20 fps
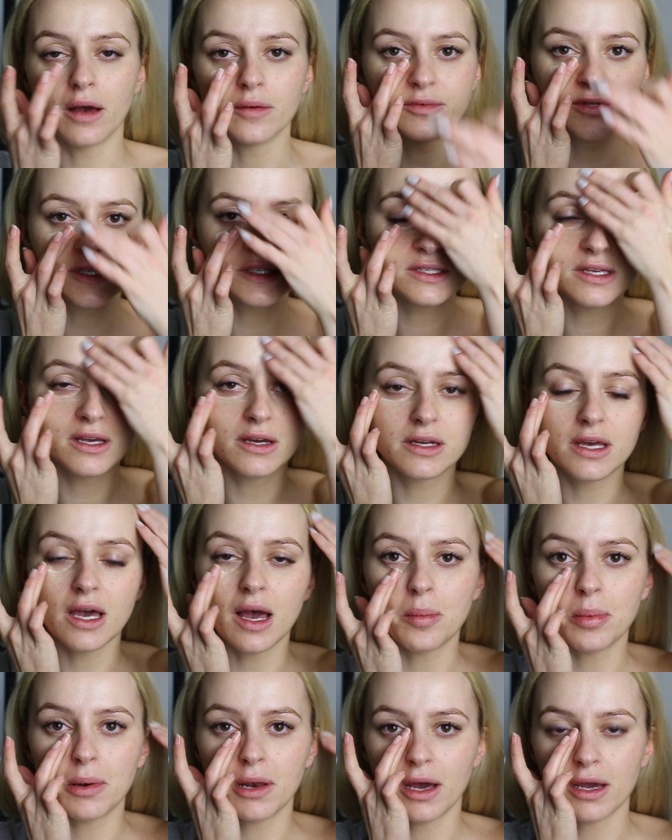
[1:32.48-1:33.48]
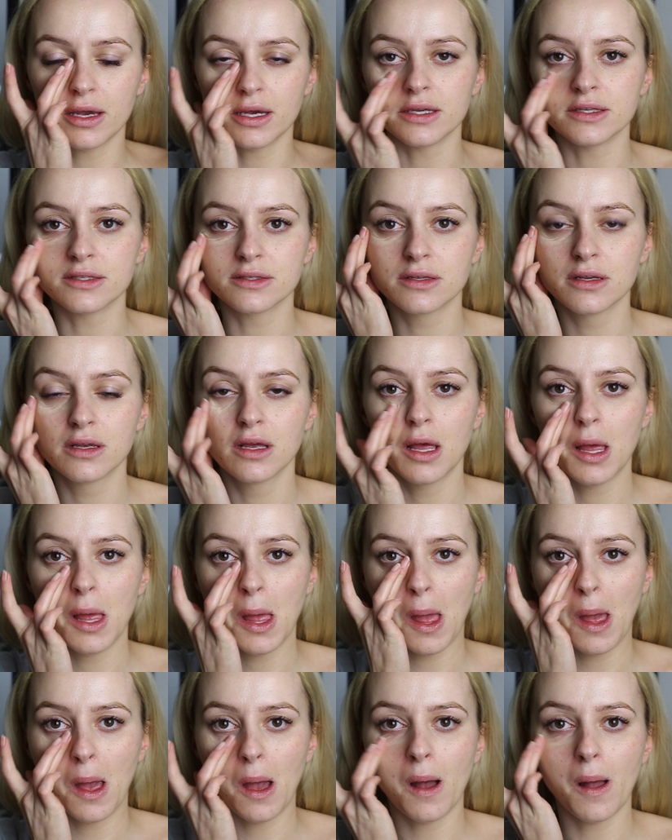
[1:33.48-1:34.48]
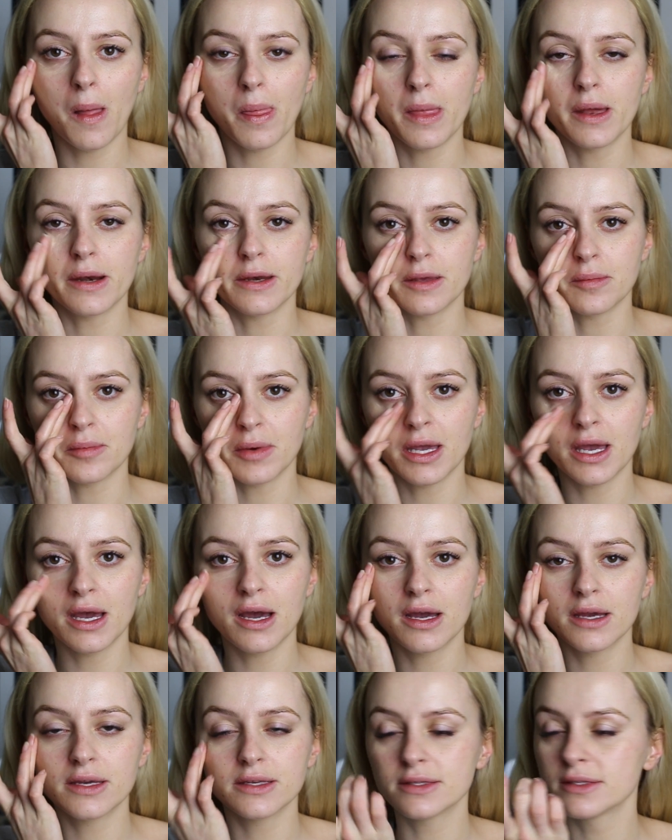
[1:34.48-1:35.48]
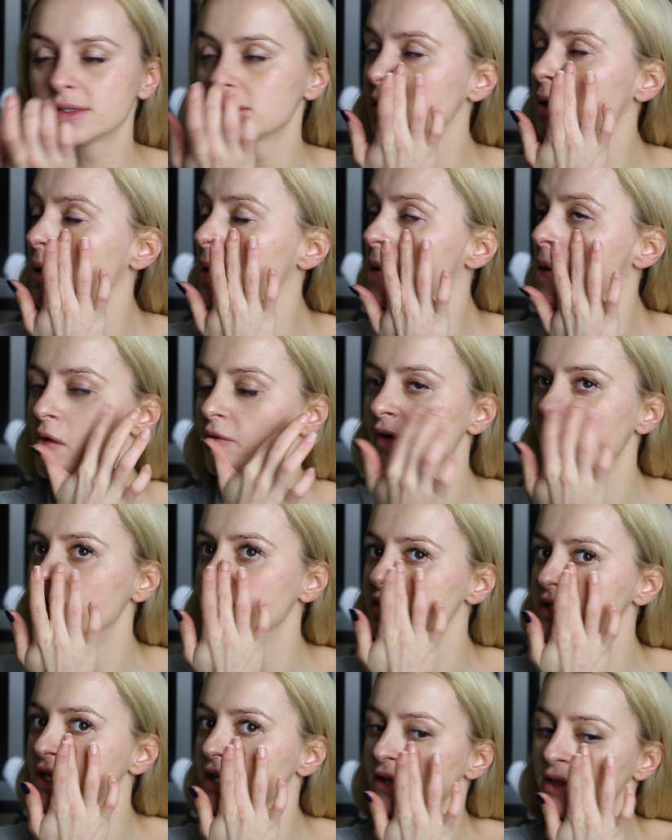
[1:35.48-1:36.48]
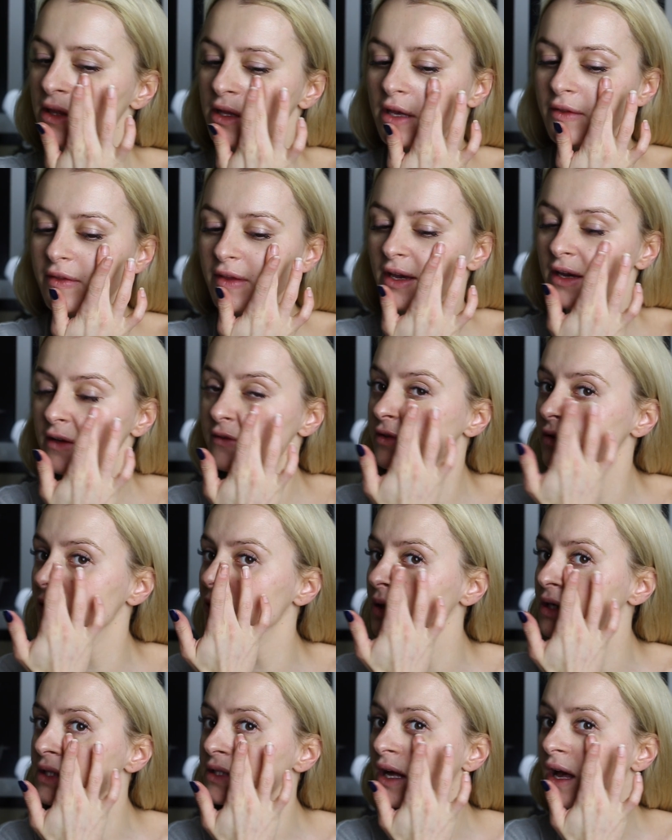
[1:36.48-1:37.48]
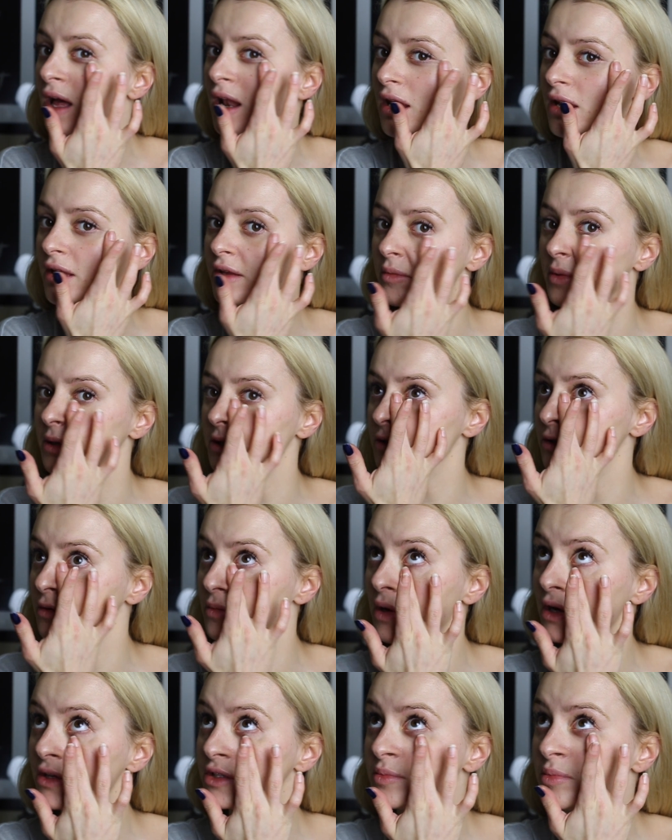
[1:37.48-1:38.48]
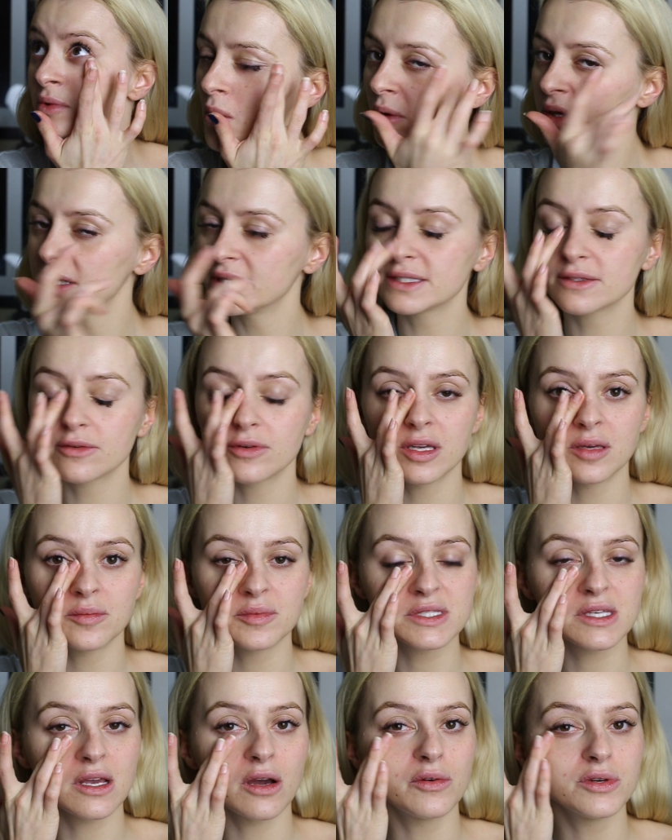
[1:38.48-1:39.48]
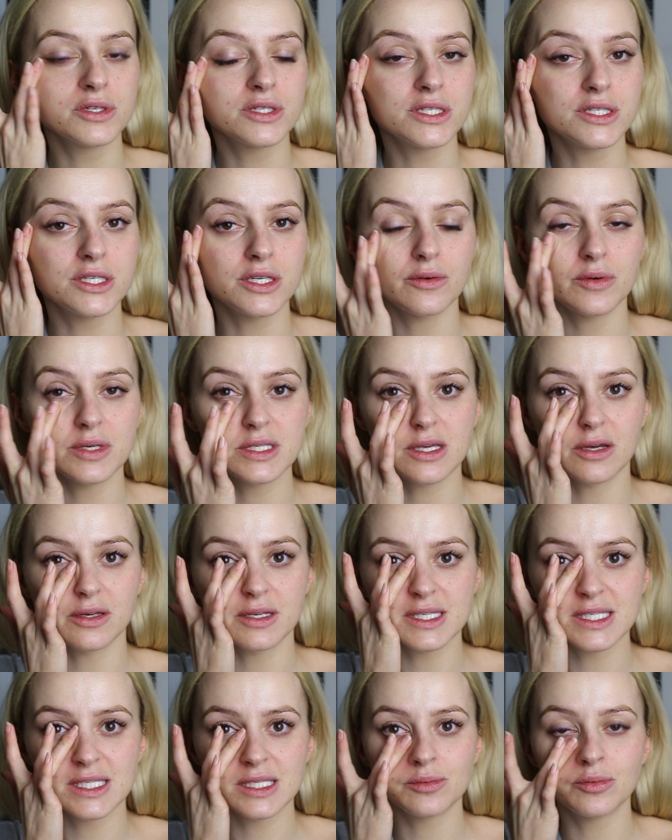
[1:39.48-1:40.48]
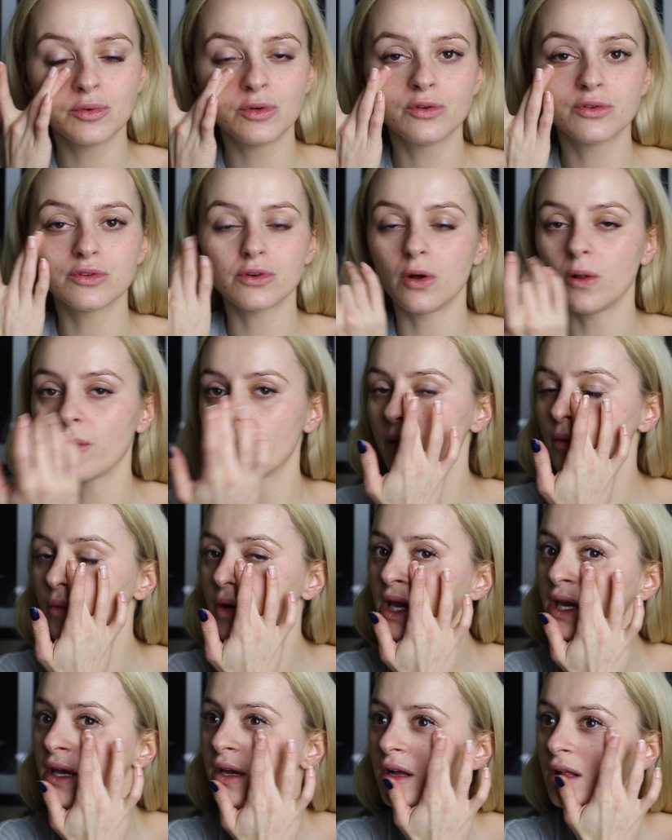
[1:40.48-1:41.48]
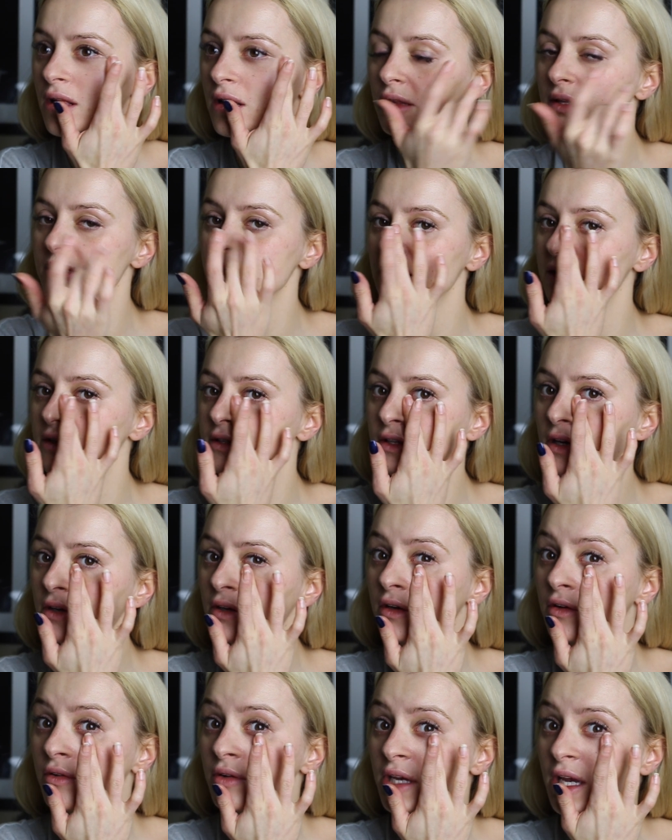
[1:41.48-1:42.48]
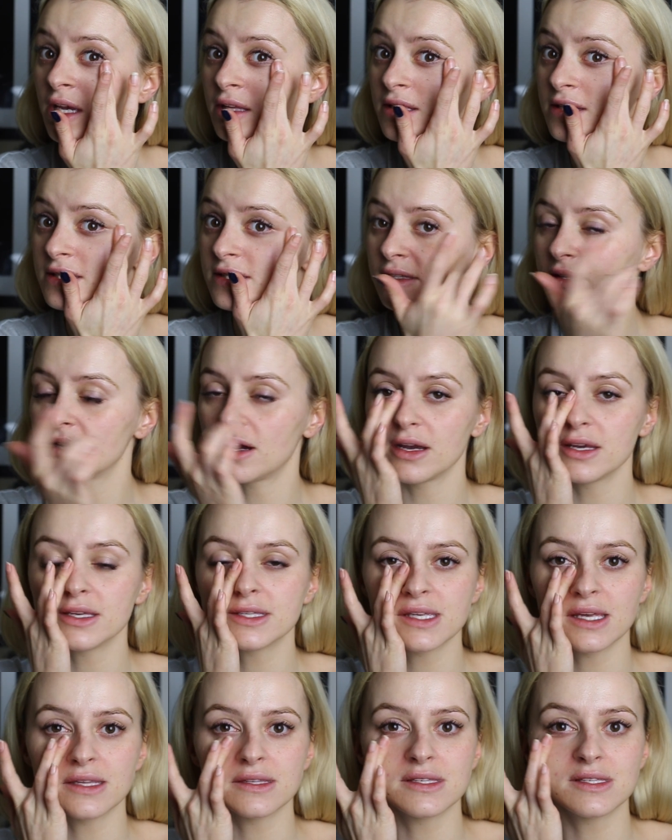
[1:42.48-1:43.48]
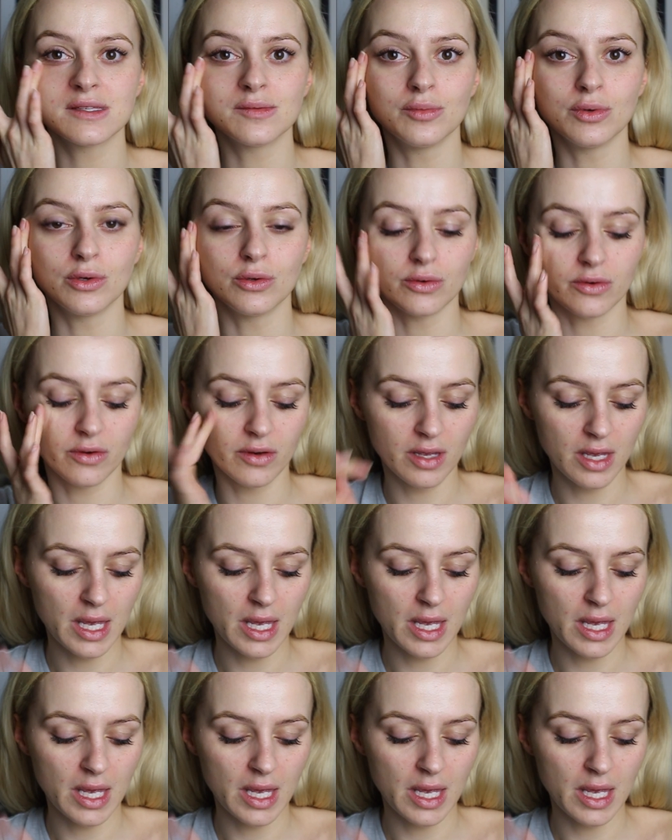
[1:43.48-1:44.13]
I'm just gonna apply it underneath my eyes very gently. I think I squeezed a little bit too much. What this cream is going to do is gonna smooth all the wrinkles, and it's gonna create this nice and smooth